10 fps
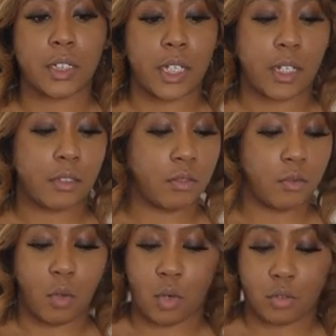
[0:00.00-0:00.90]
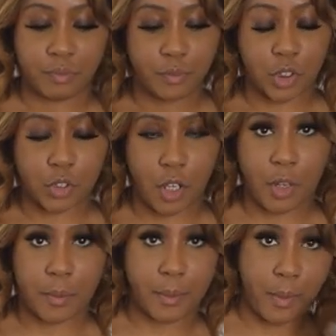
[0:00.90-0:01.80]
again, or just
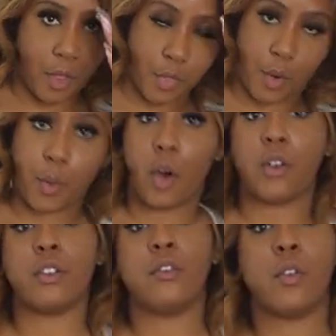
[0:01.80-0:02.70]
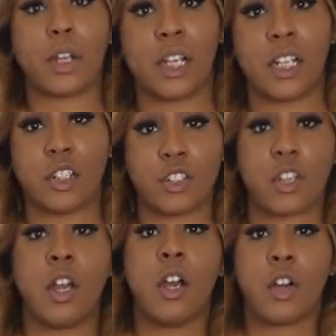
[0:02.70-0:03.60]
throw on for like lunch.
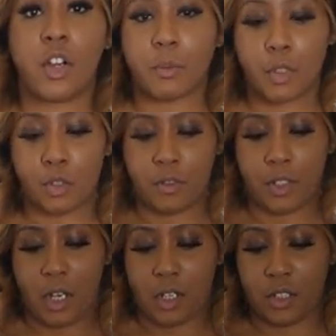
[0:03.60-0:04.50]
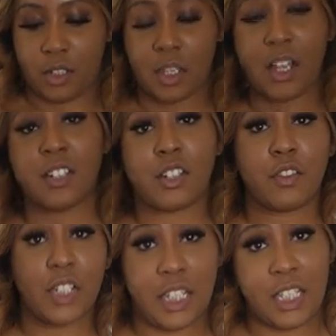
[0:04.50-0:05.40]
Got them in two different colors. Don't know if
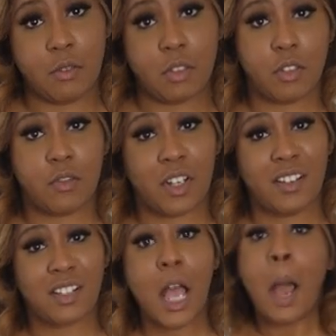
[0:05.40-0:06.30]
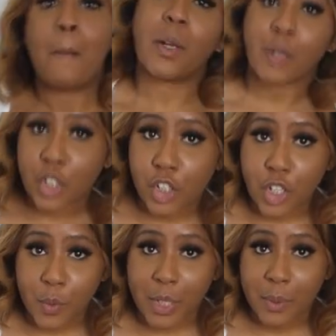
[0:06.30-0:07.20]
you need to see them in two different colors, but I'm gonna show
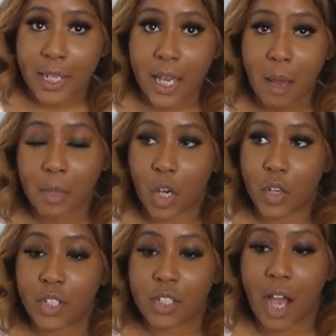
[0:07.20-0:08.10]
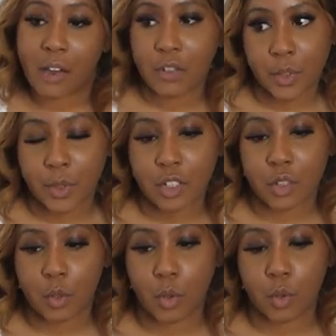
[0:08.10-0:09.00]
you anyway because I really want to
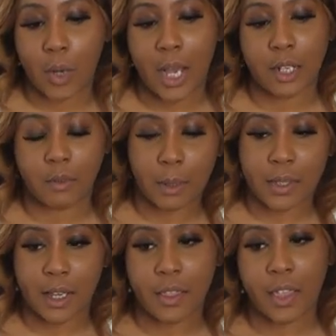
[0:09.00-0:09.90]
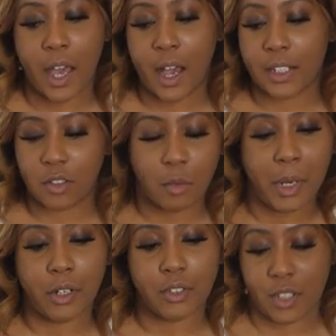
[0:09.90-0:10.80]
do a haul and I'm really upset that I did not
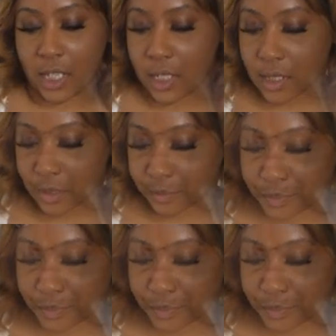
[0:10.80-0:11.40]
buy loads of things.